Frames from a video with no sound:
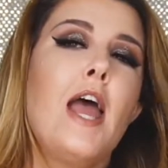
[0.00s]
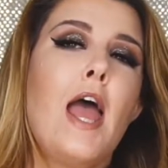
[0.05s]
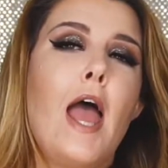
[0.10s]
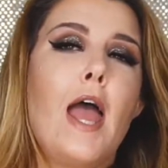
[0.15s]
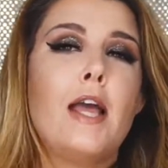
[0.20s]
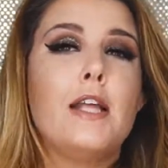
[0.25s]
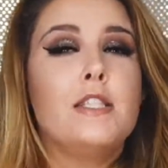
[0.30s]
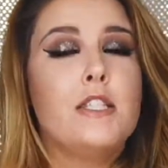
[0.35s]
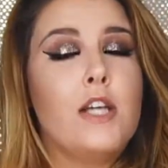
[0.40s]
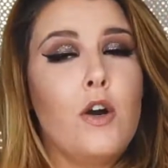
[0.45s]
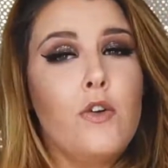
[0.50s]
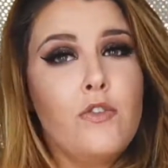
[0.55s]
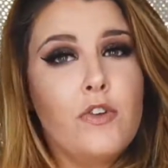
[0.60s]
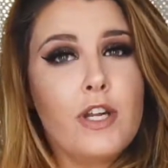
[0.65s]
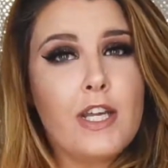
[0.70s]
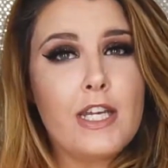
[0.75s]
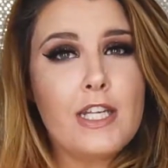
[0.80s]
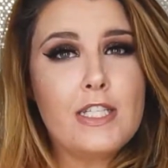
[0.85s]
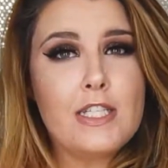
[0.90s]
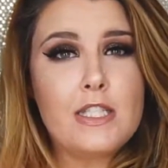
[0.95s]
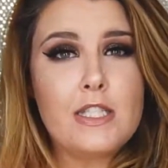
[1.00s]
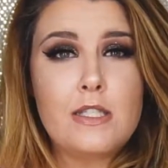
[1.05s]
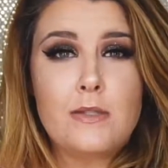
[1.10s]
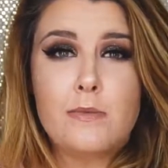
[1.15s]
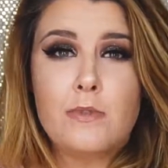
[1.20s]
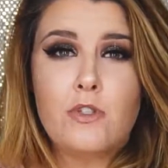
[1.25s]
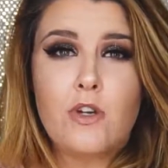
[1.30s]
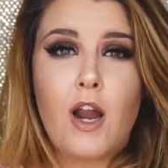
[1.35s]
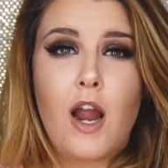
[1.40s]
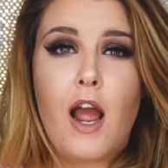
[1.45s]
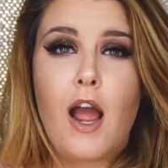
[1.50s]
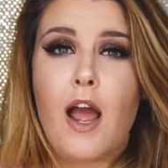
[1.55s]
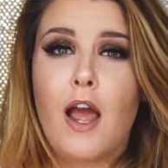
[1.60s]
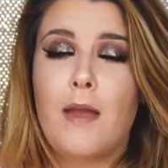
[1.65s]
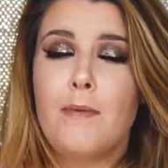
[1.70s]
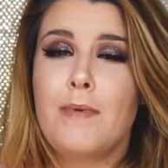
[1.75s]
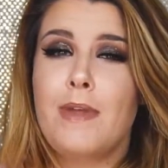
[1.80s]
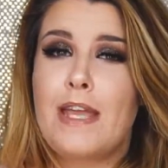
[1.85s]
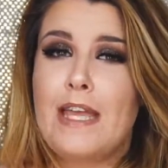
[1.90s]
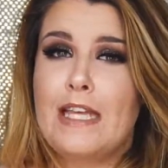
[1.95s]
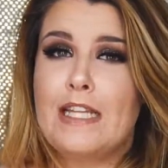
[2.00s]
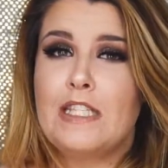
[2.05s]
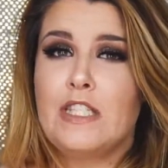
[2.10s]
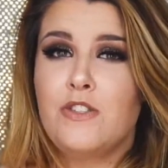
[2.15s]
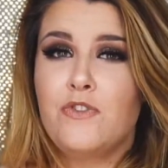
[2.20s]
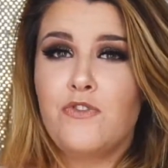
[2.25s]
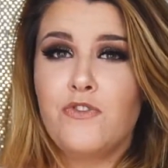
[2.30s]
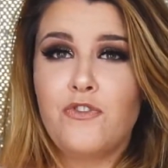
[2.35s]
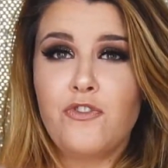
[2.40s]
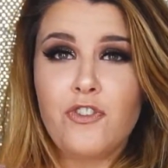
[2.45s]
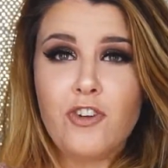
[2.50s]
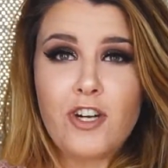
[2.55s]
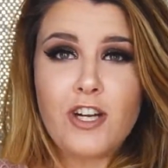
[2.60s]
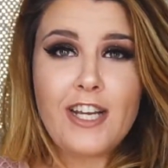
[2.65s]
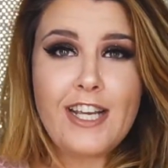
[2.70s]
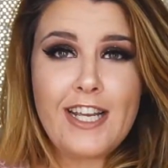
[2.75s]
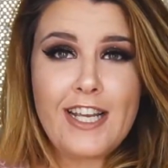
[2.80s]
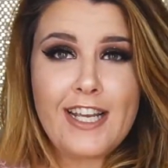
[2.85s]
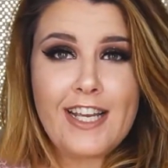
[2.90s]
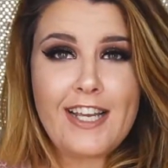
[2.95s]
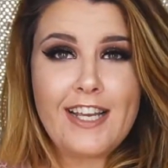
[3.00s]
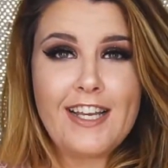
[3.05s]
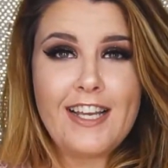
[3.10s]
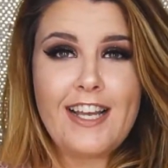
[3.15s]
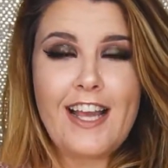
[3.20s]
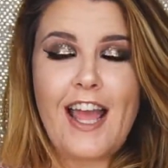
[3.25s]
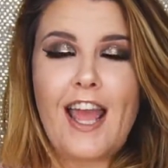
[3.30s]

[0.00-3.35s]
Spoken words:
And don't forget to subscribe. It's free.